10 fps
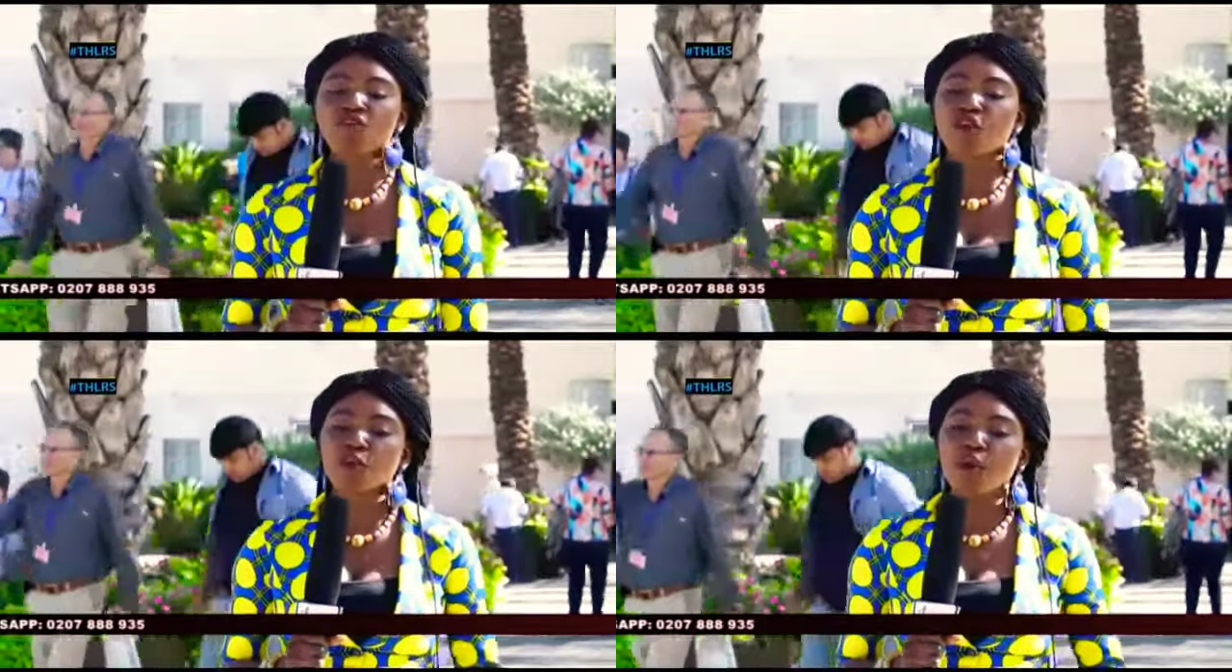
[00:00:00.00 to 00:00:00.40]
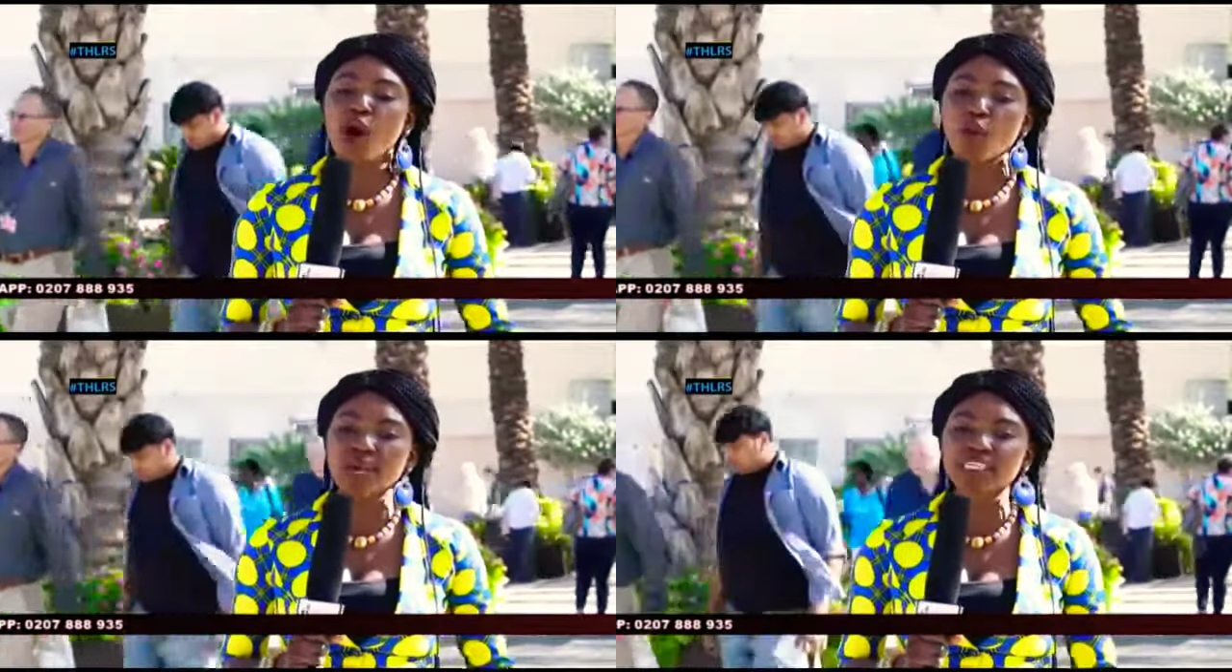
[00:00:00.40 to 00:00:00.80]
for
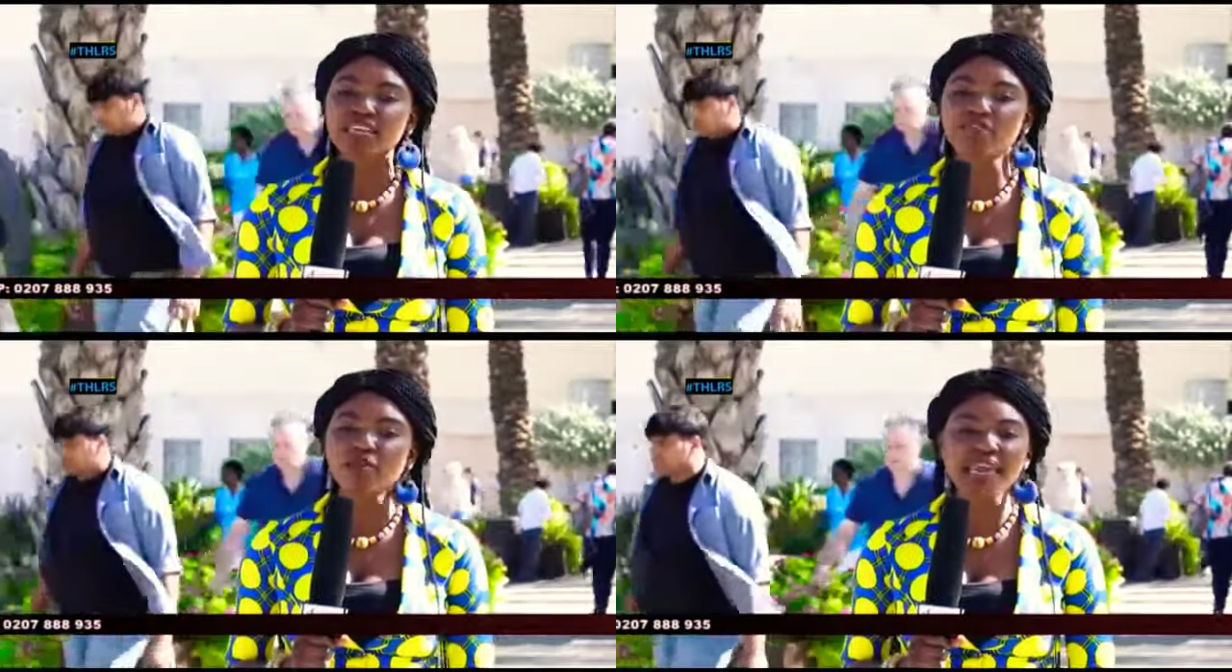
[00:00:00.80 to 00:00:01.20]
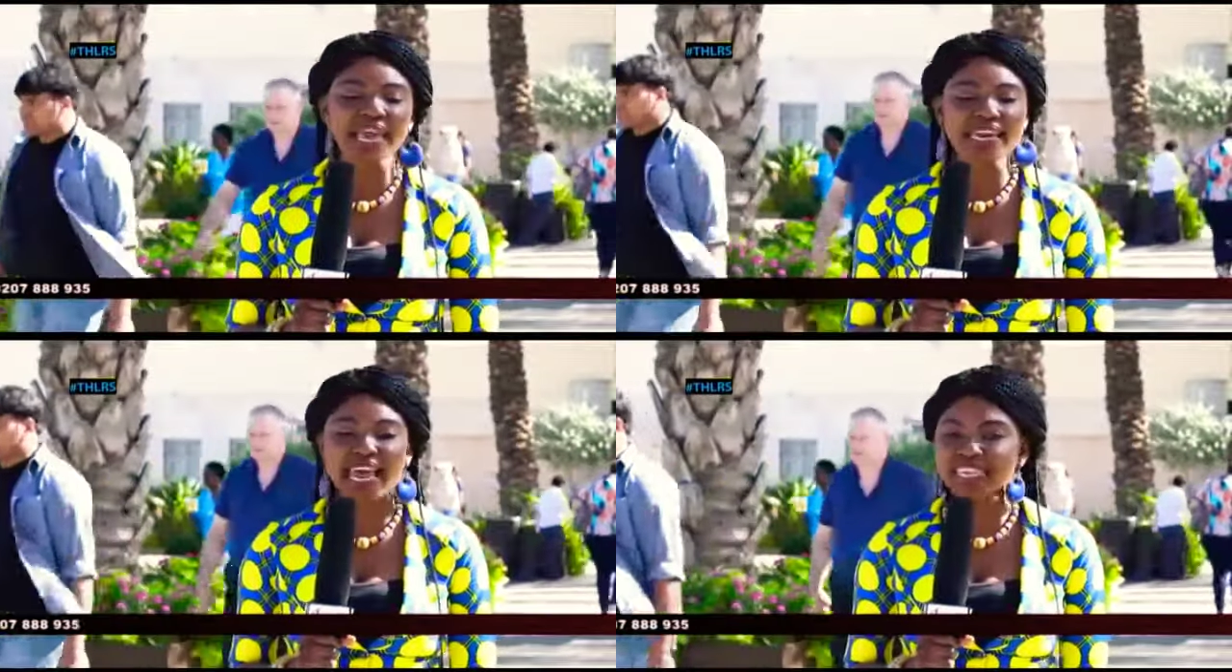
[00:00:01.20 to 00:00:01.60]
always giving me
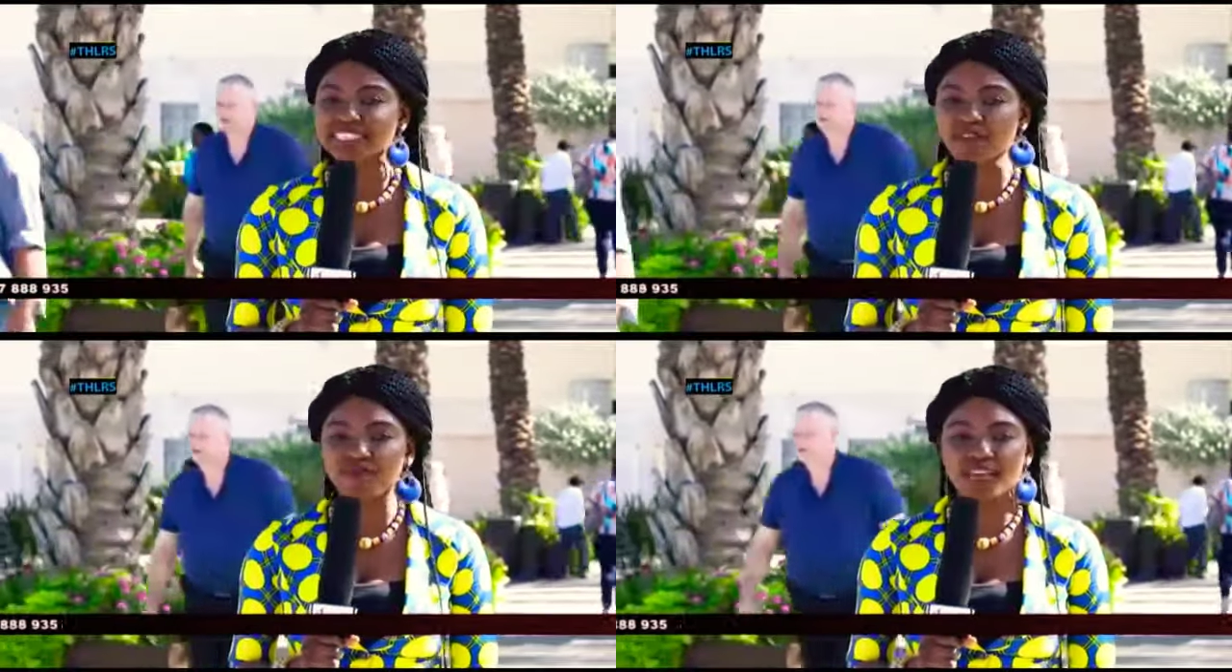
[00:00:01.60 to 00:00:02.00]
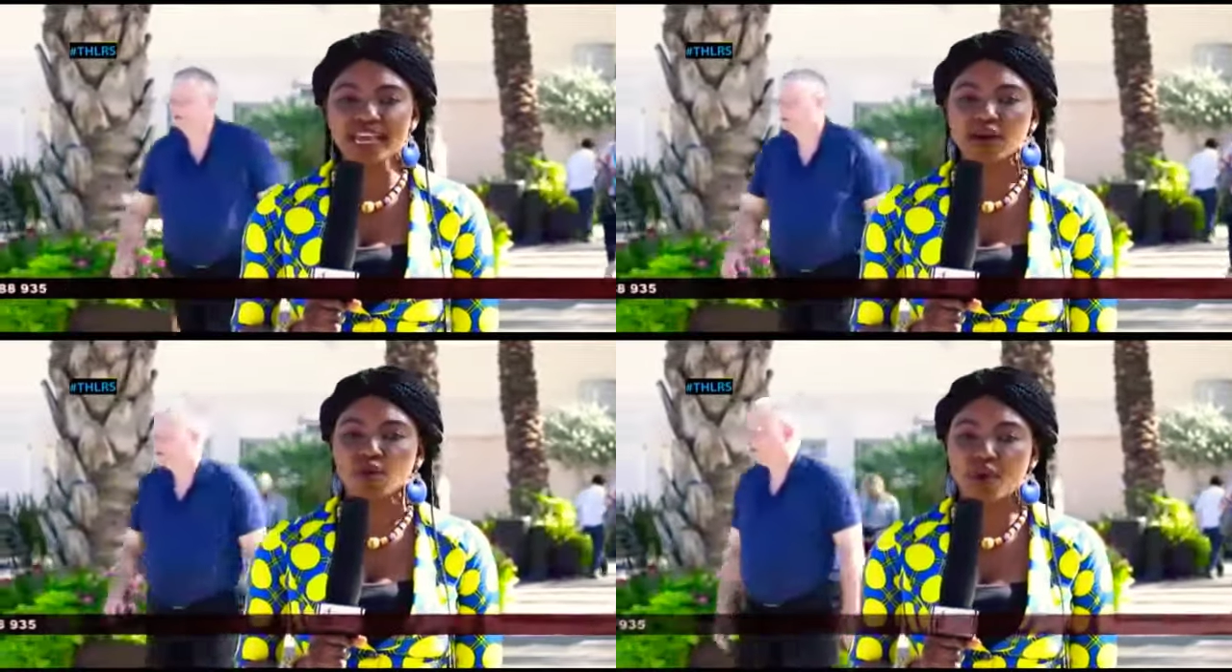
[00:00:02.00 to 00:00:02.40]
a nice
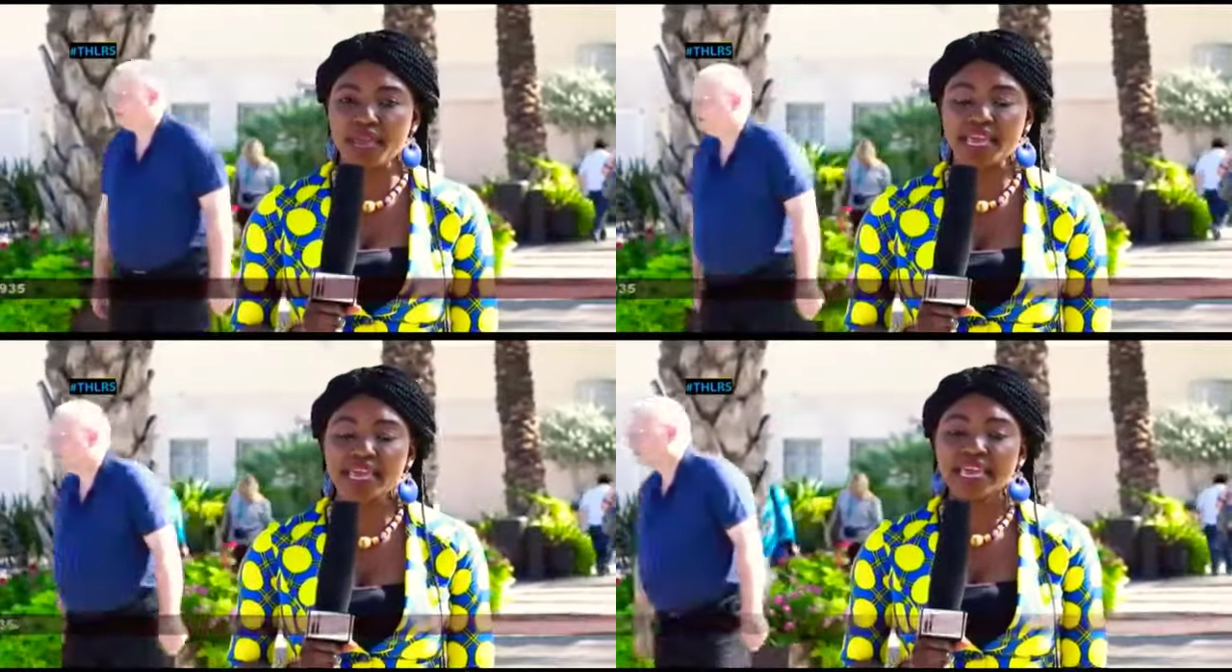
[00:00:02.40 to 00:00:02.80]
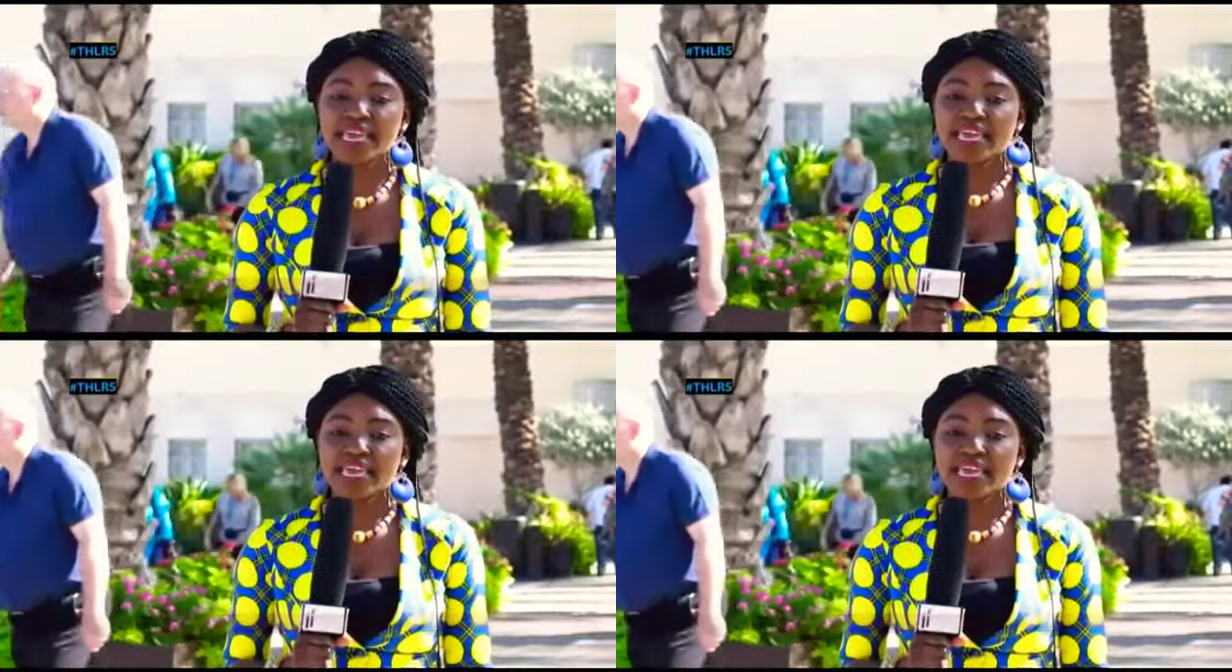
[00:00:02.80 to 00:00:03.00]
African wear.